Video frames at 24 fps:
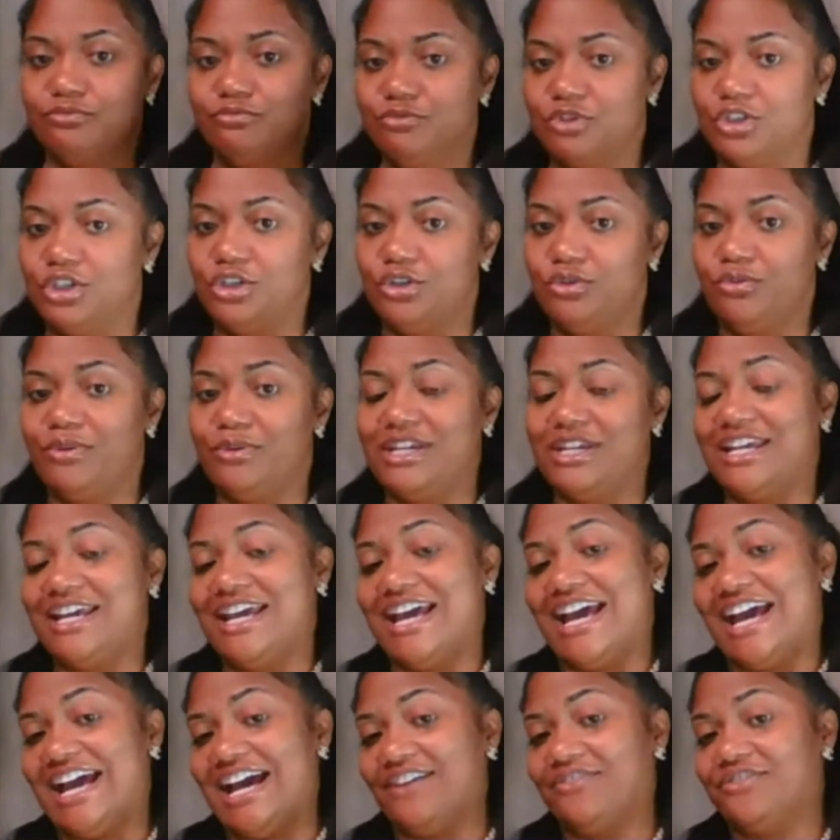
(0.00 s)
Do we
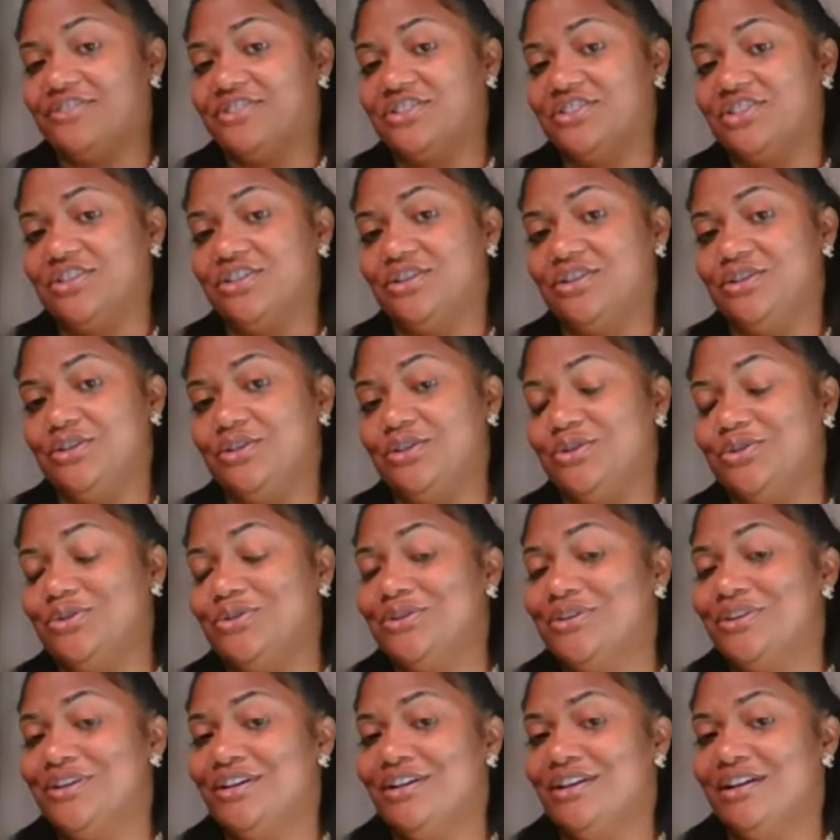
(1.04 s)
have to
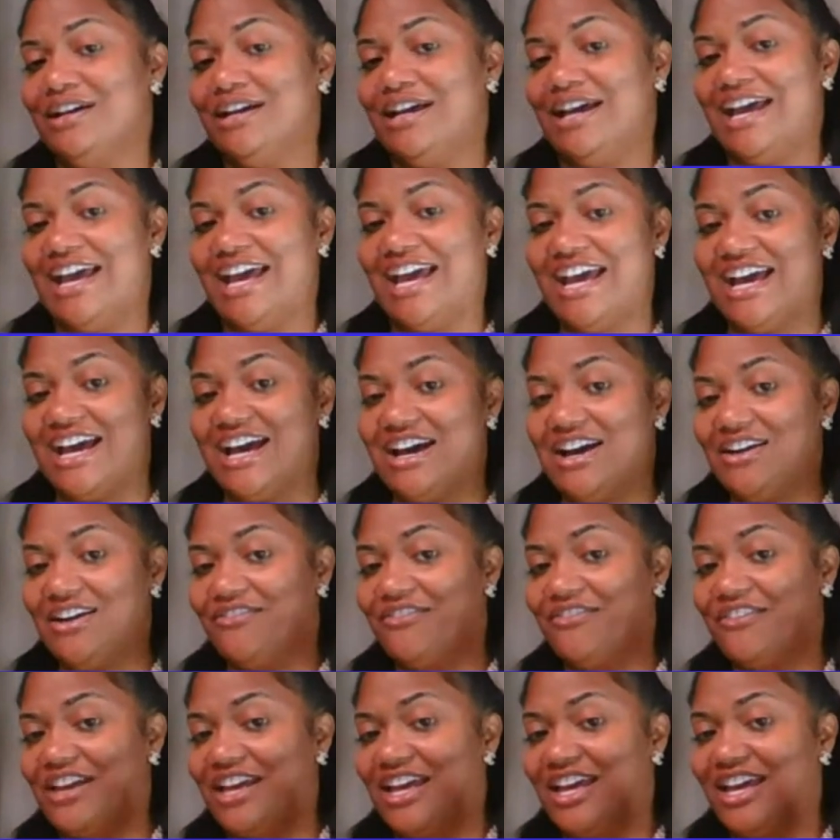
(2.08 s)

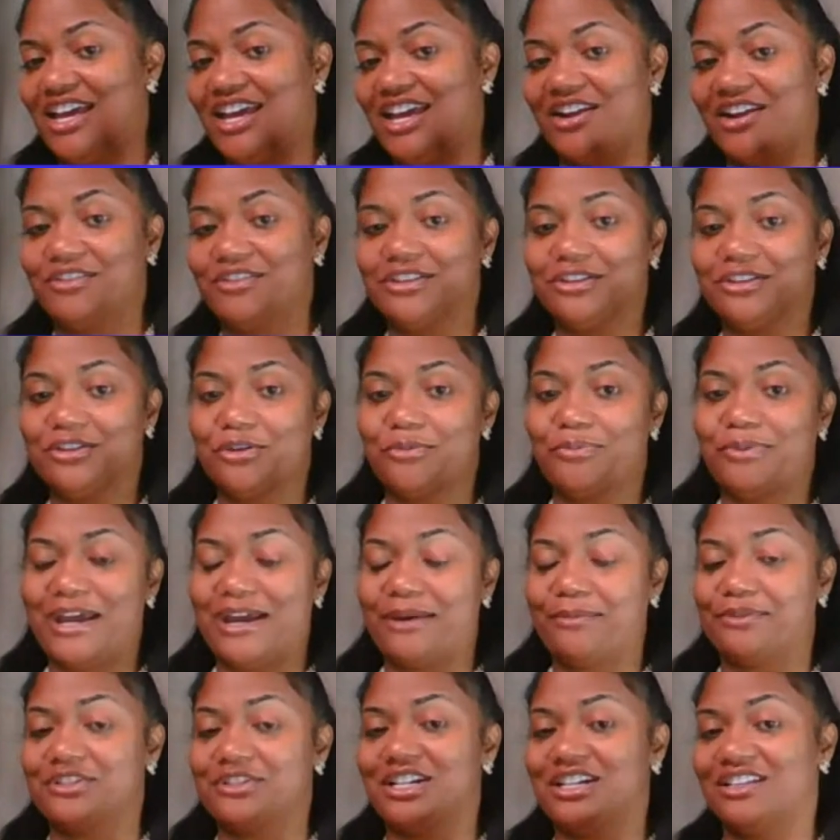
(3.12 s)
have every little
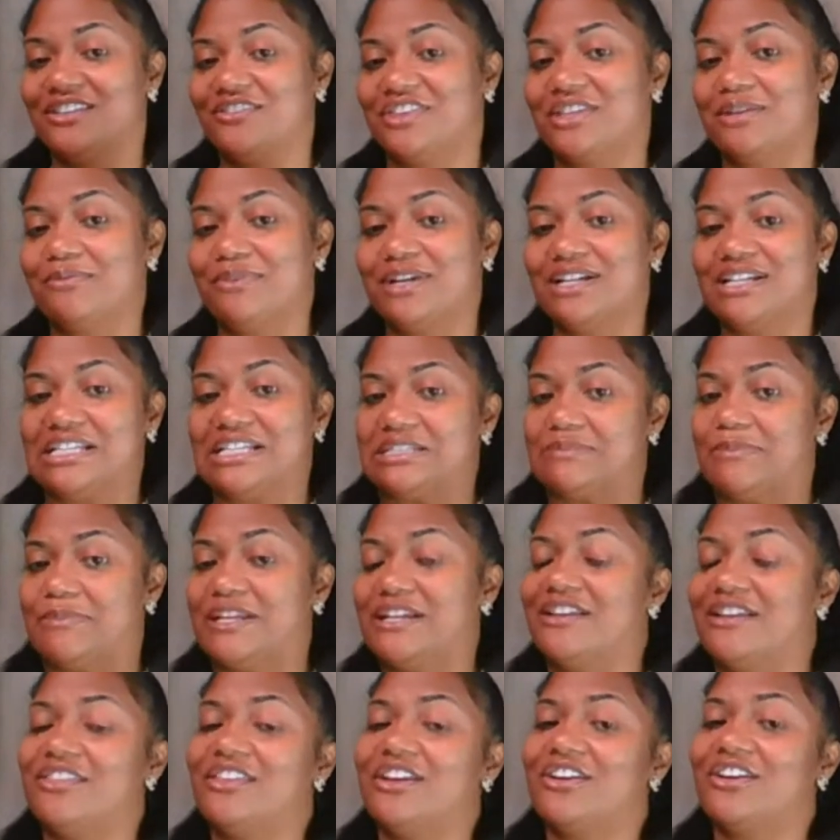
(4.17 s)
paper trail if the money's
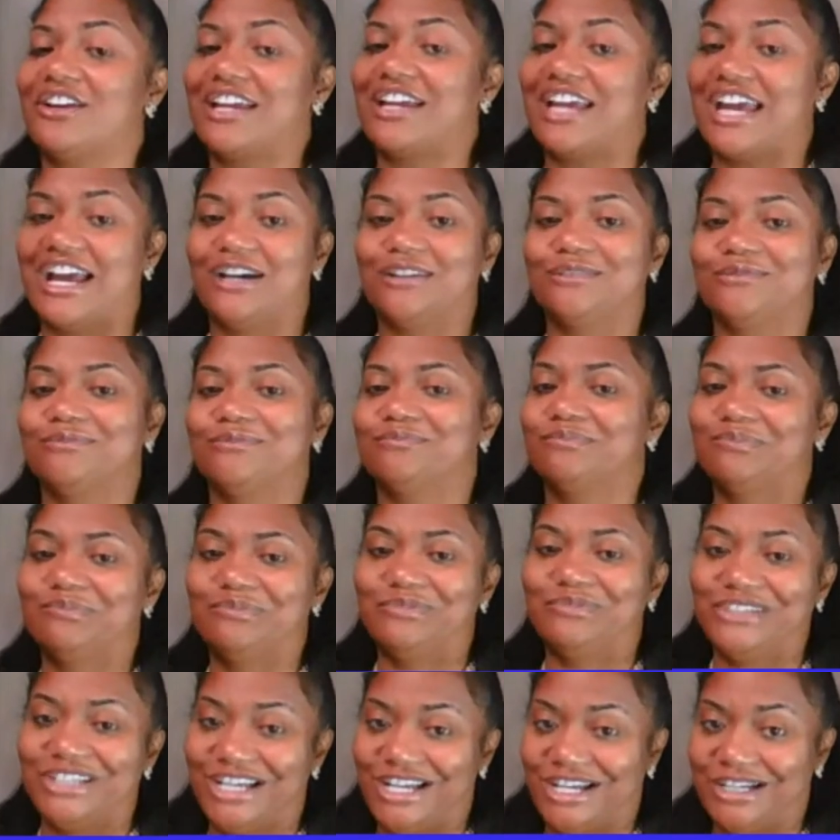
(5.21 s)
been in their account?
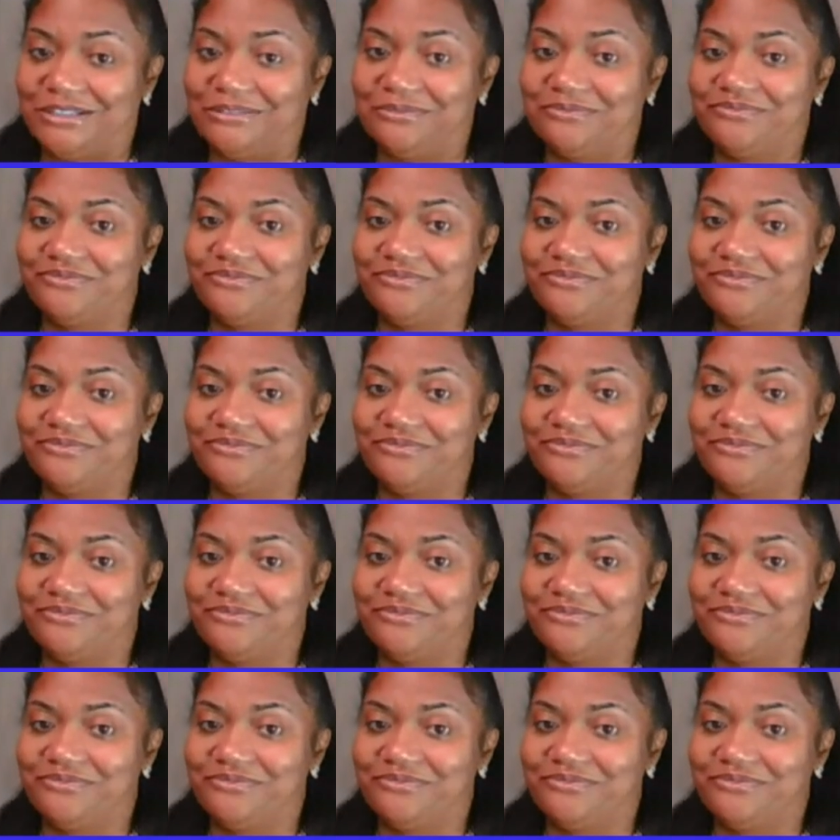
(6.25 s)
No.